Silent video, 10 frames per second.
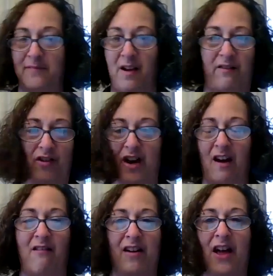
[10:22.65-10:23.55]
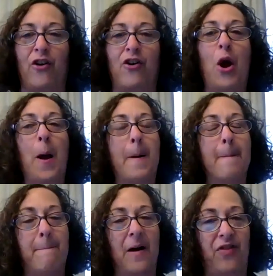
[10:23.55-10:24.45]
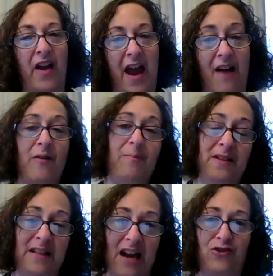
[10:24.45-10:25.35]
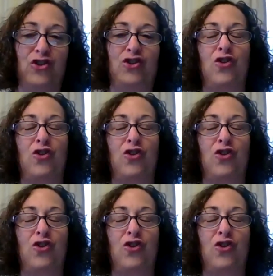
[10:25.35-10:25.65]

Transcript: or, another, but they haven't been tested.